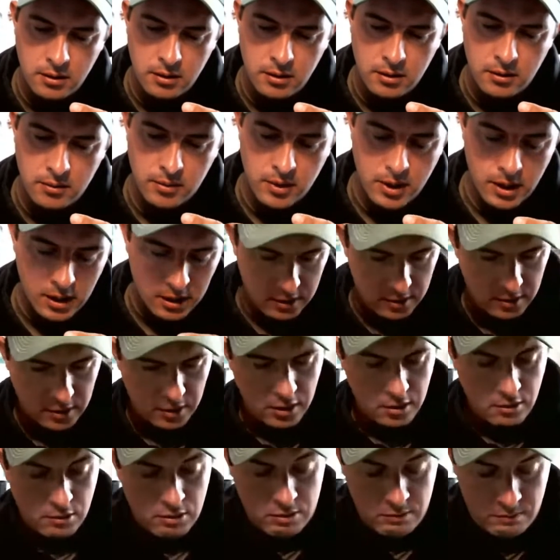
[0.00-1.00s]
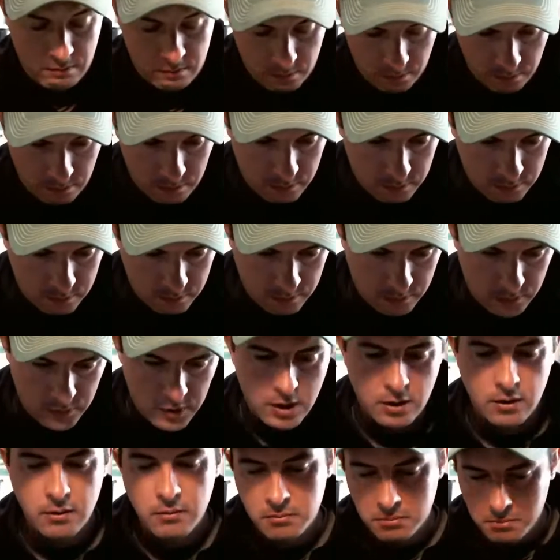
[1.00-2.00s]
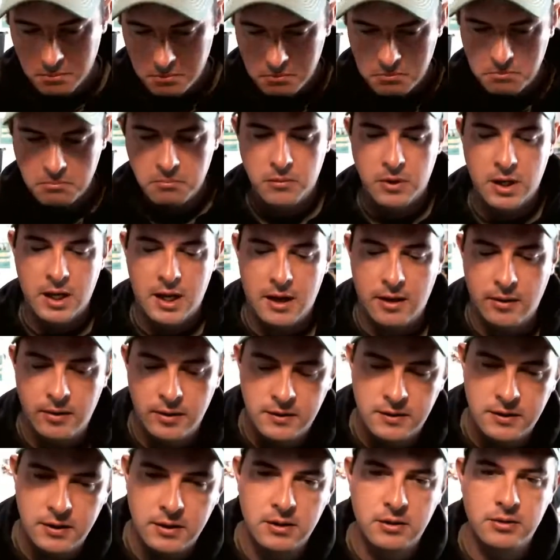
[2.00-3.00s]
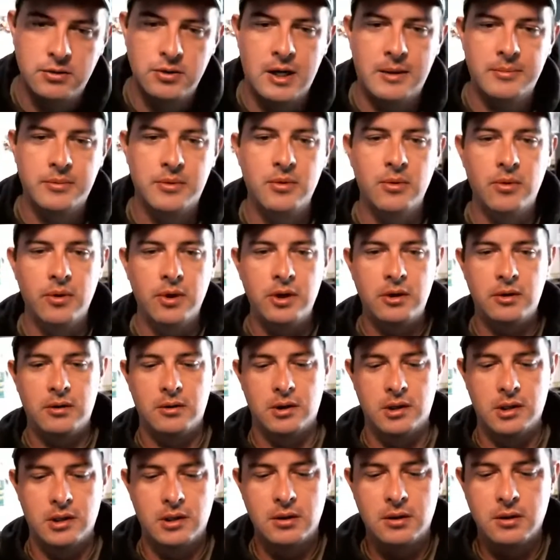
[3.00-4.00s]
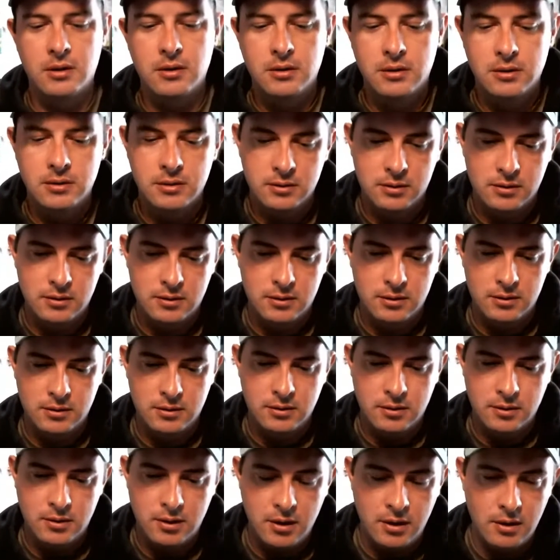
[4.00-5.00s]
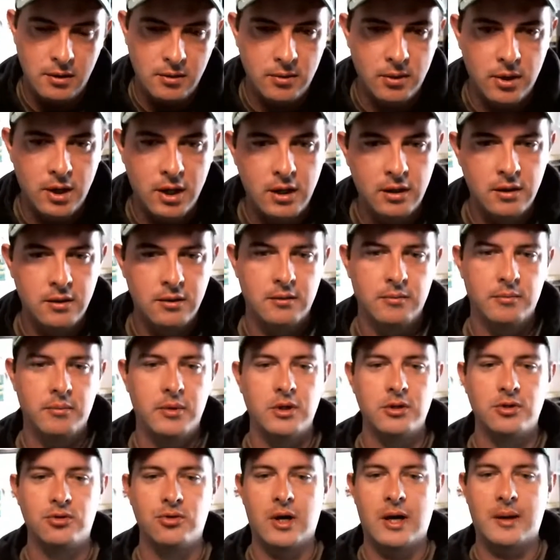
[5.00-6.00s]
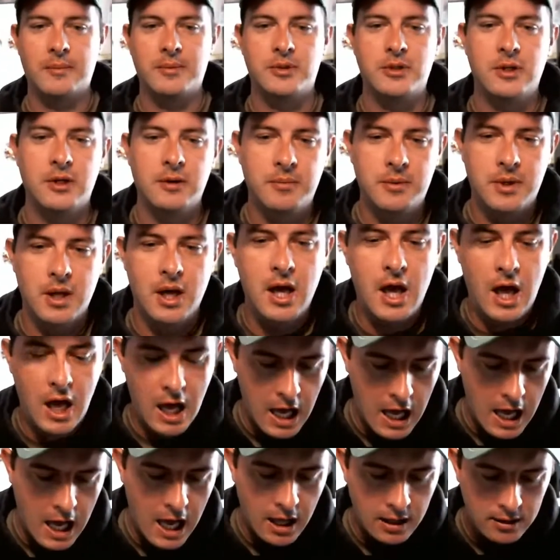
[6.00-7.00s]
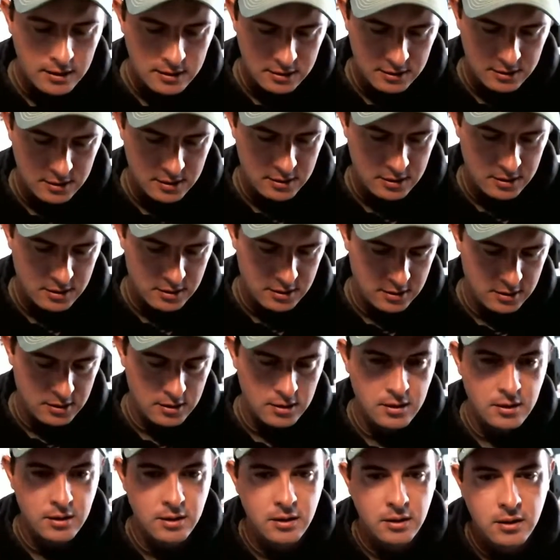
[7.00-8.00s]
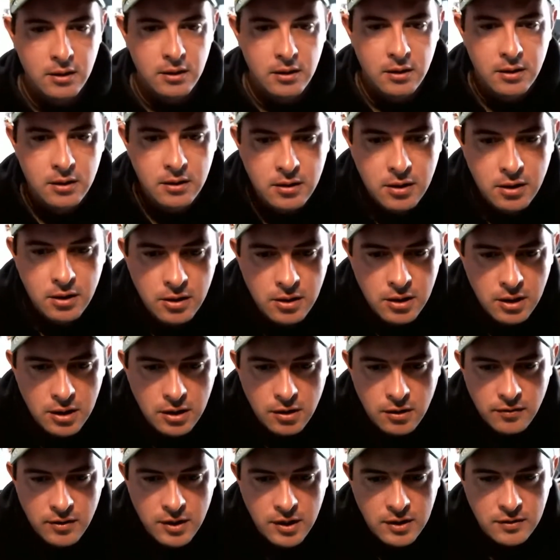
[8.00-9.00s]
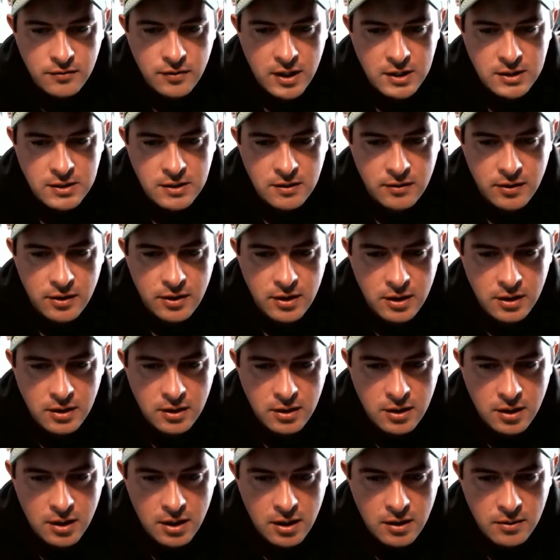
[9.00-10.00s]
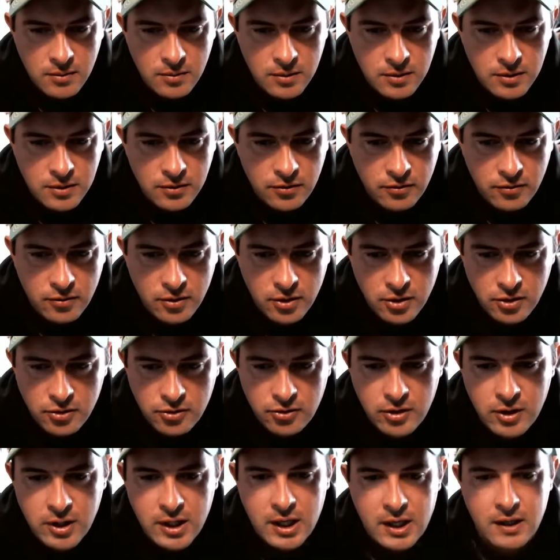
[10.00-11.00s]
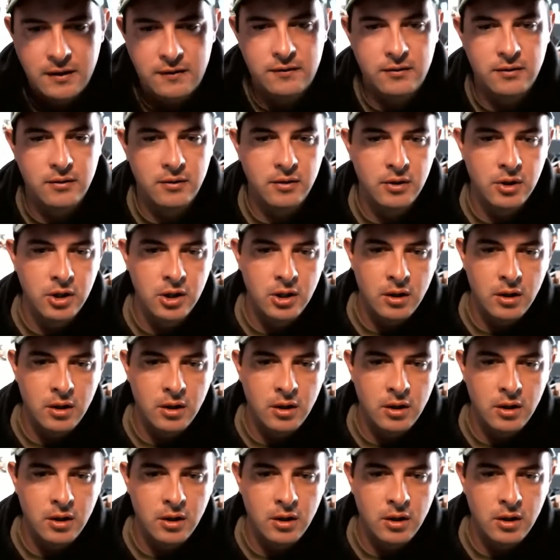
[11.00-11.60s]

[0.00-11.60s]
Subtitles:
Either way, go. Now it's a dropped coin. Either way, been drop shipped. Ha! Couldn't click notification fast enough. I think I was first. Nice.